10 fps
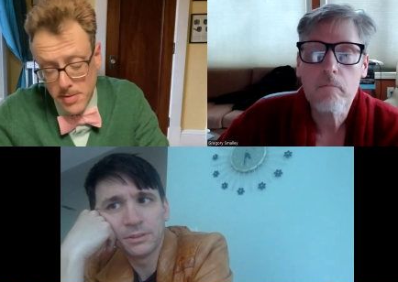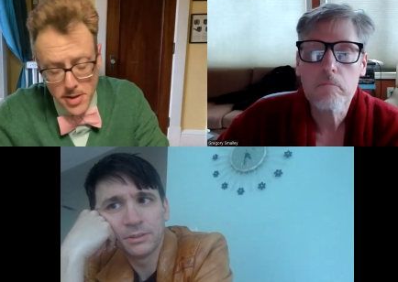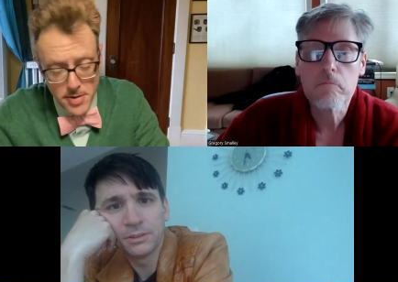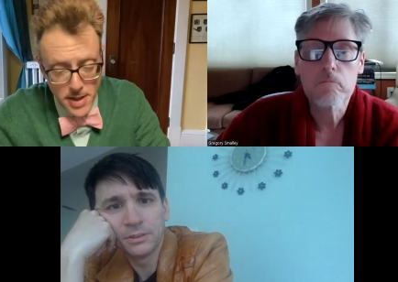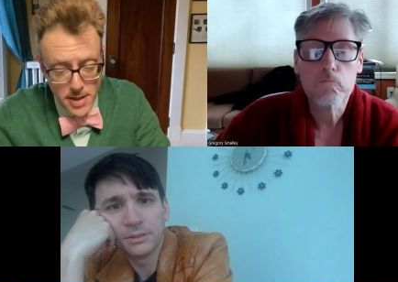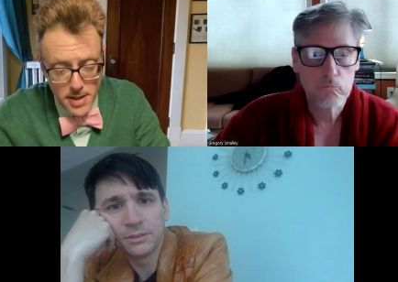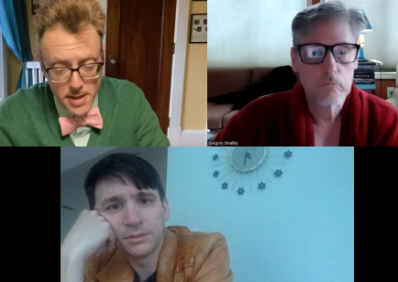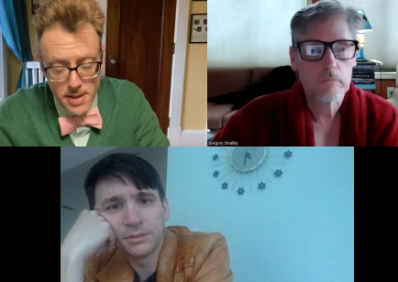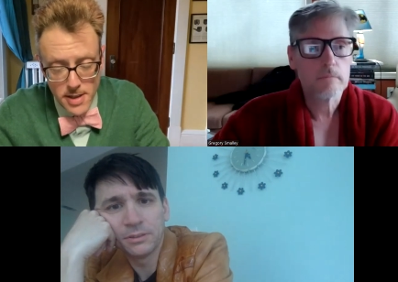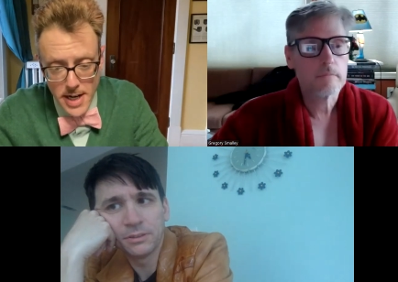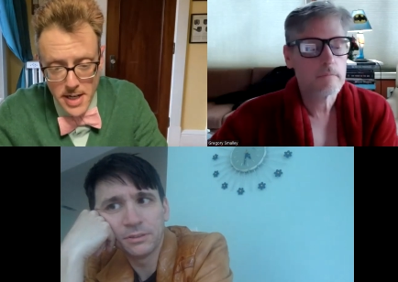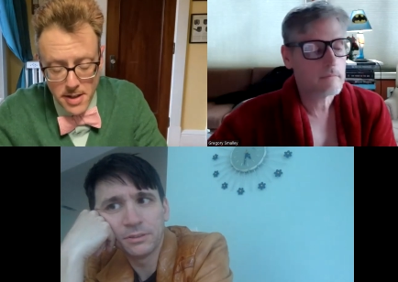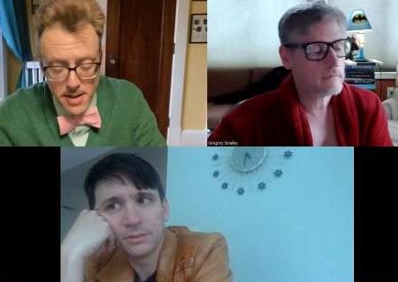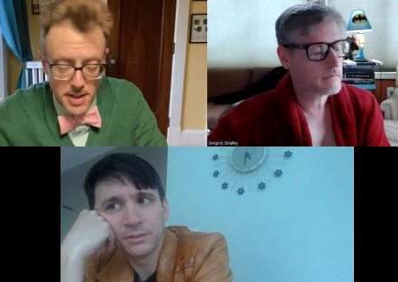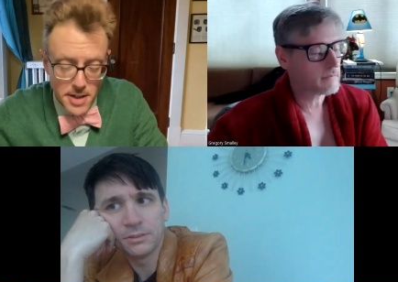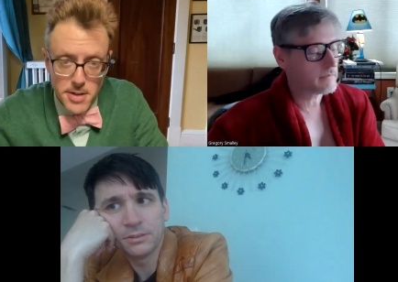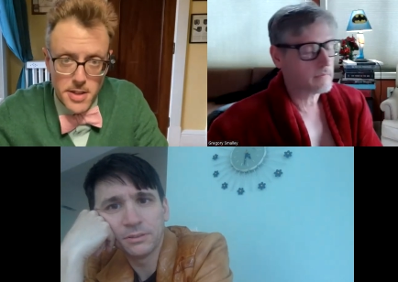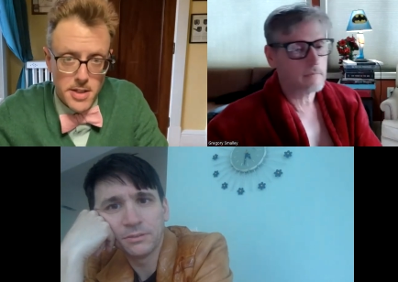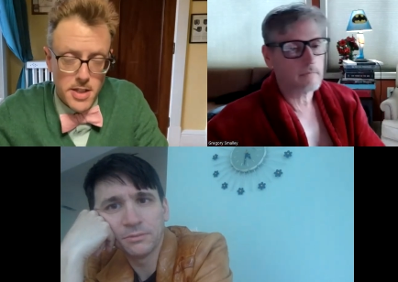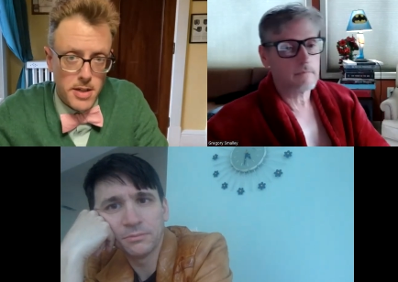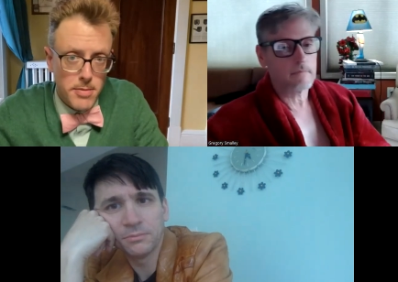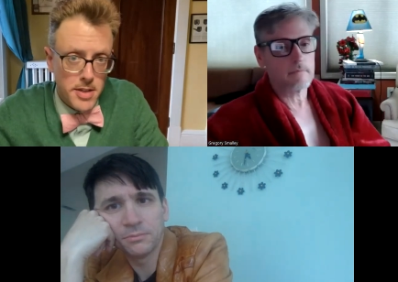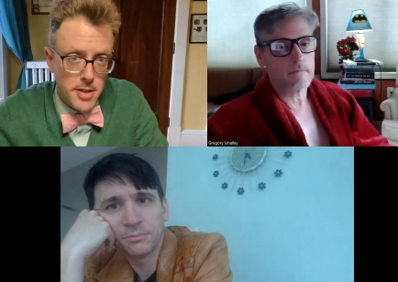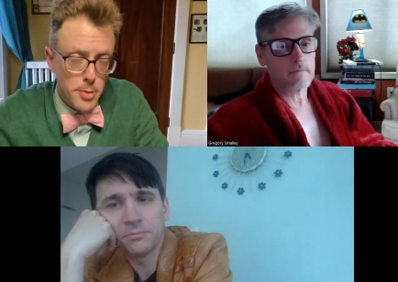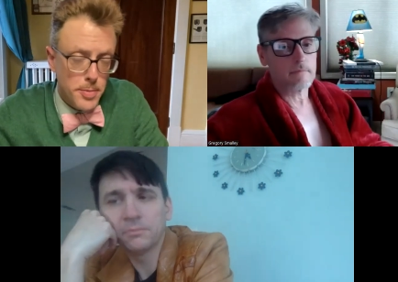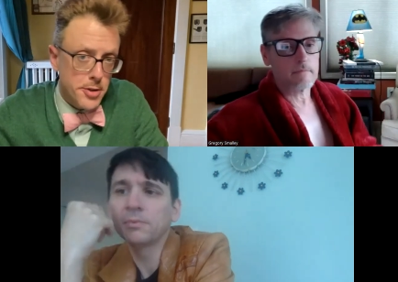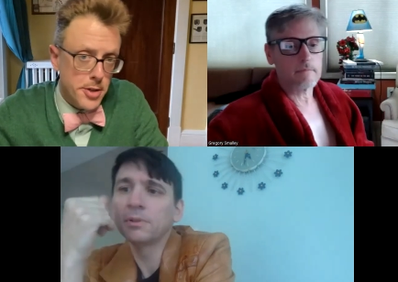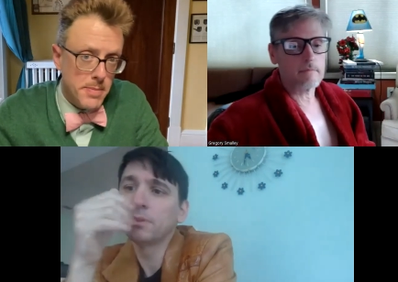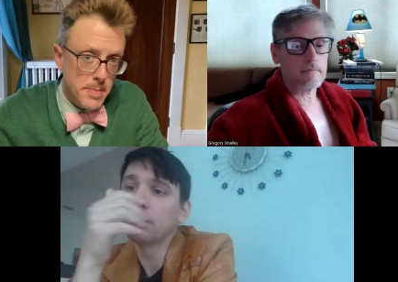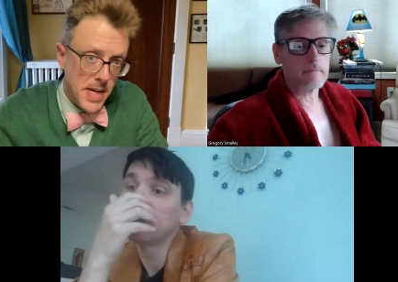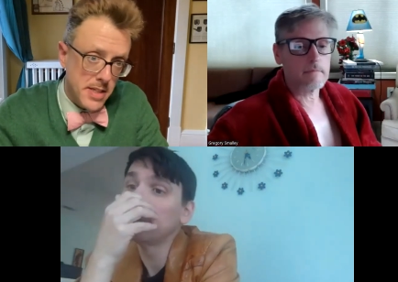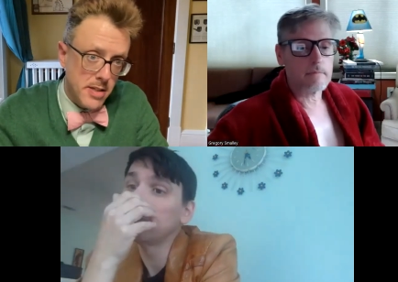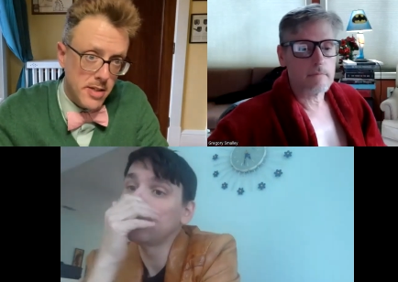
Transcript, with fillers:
Speaker 1: with the trailer, anything that uses uh, one of Supertramp's best